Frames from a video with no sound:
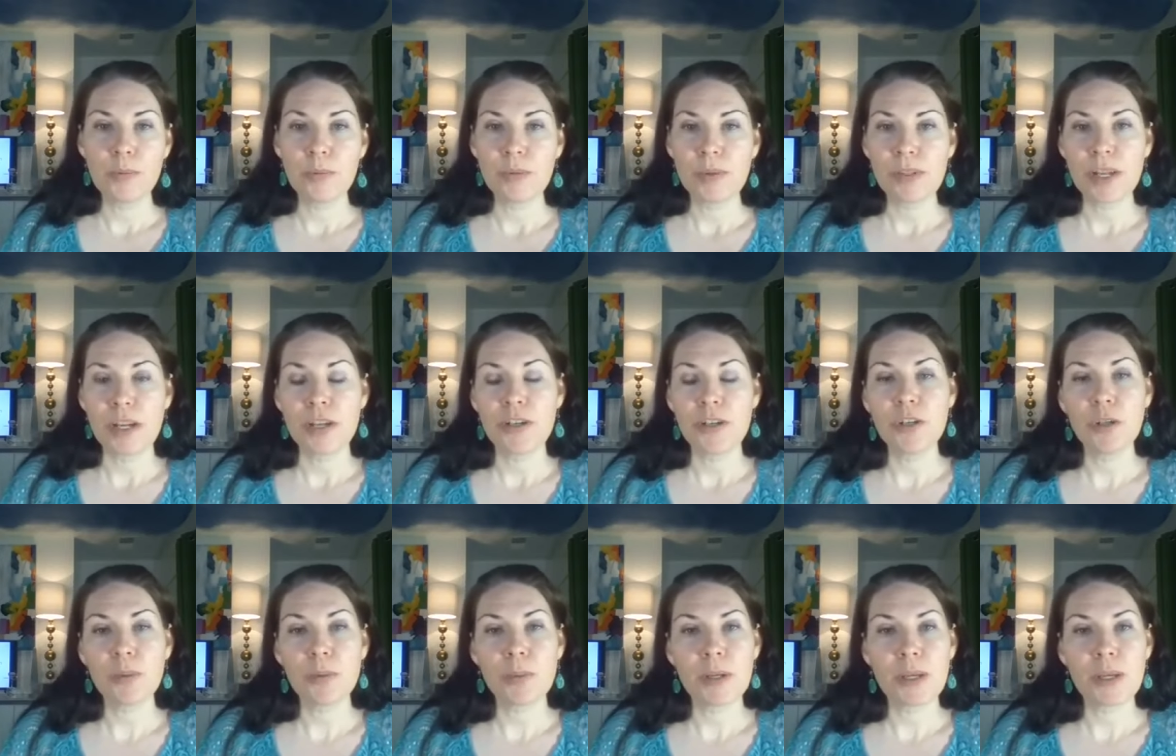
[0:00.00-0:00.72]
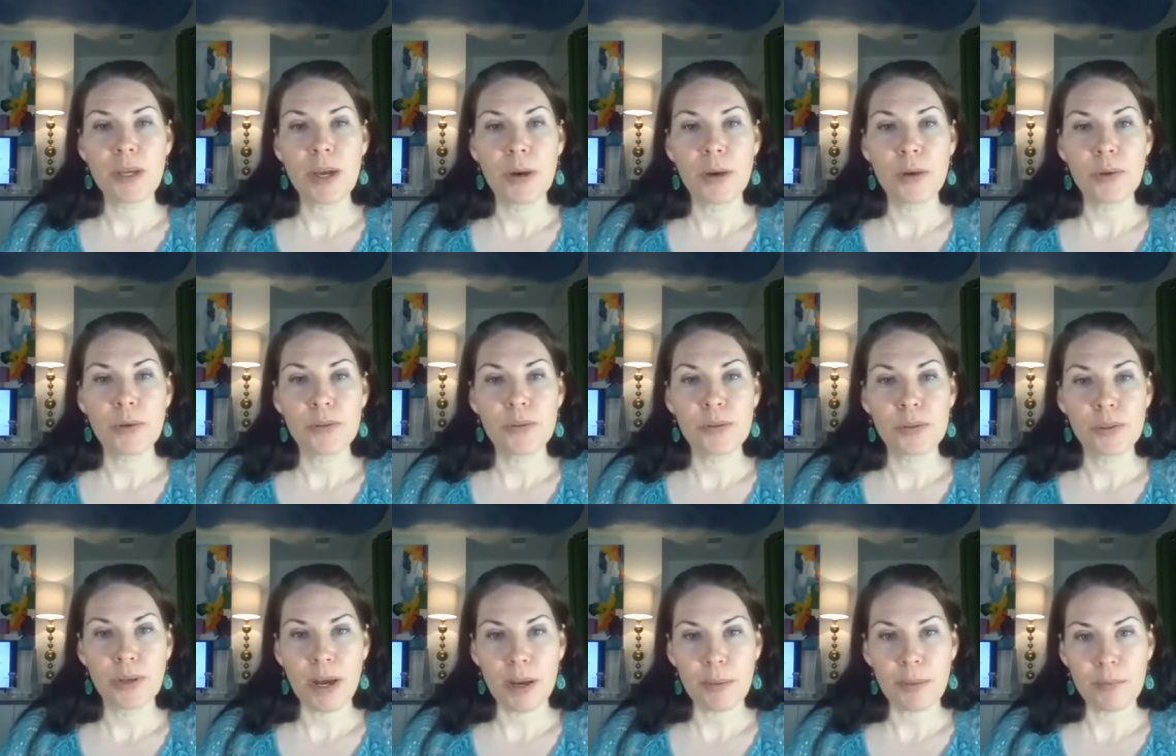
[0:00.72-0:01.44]
send your PO
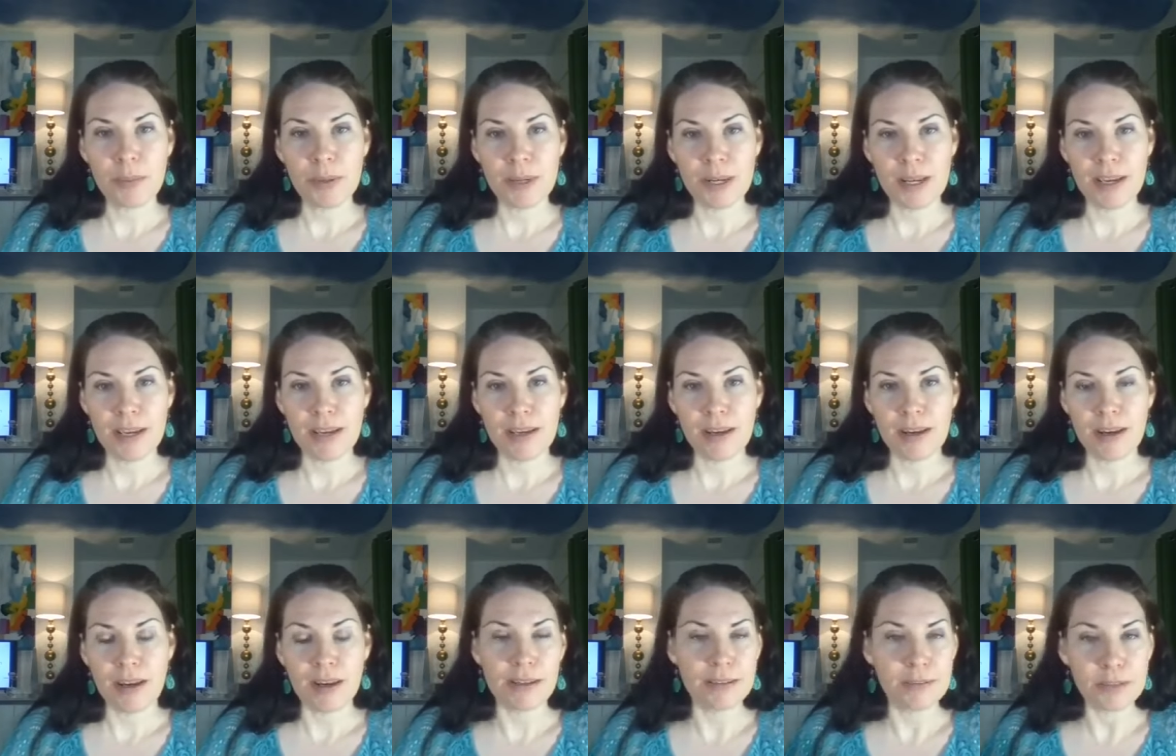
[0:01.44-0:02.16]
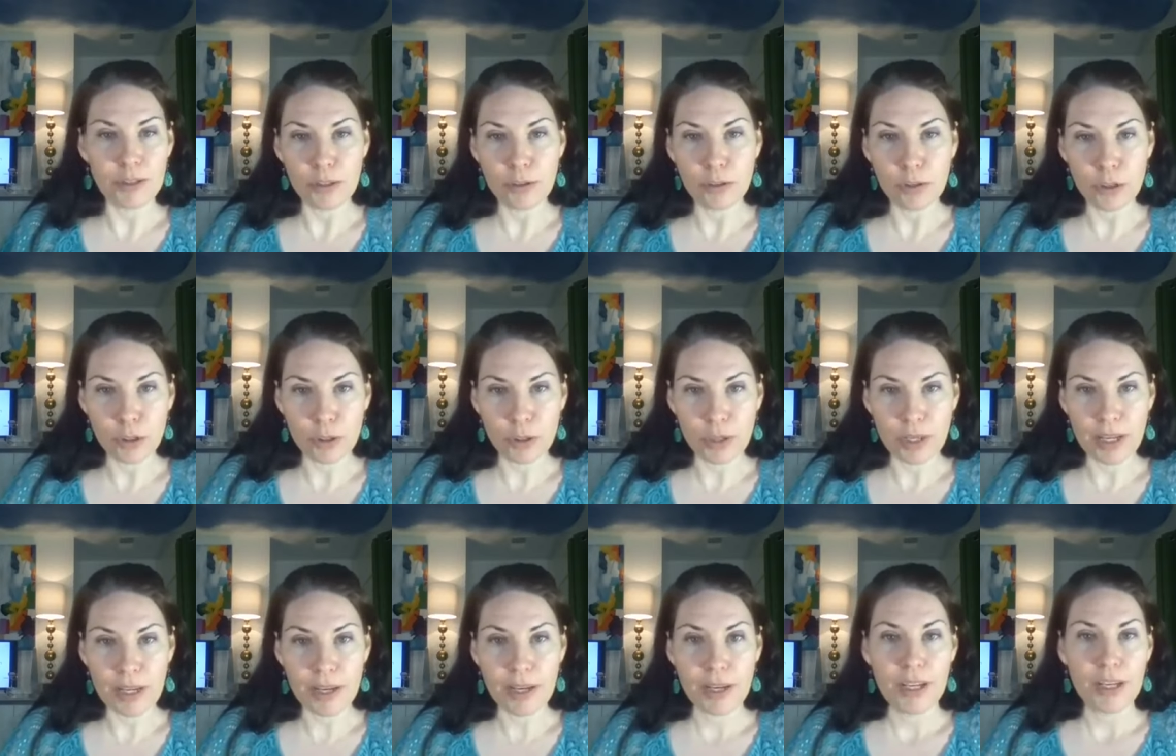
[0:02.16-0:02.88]
to company uh, to
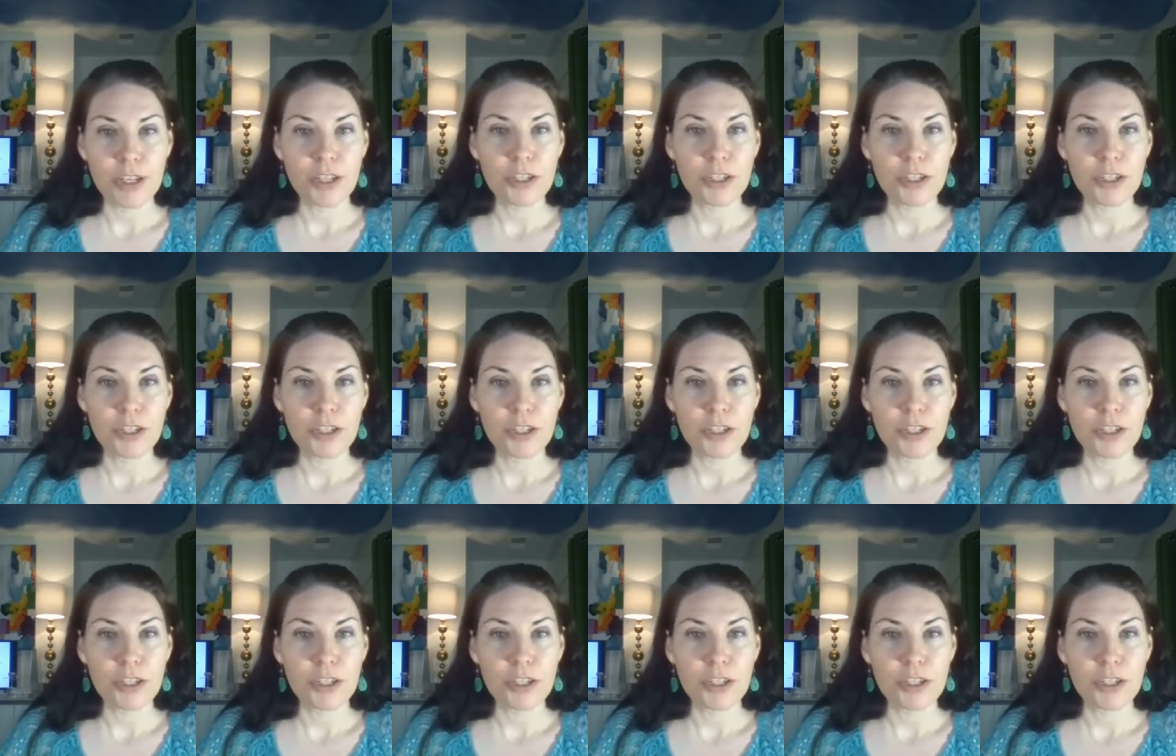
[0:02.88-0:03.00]
Judy,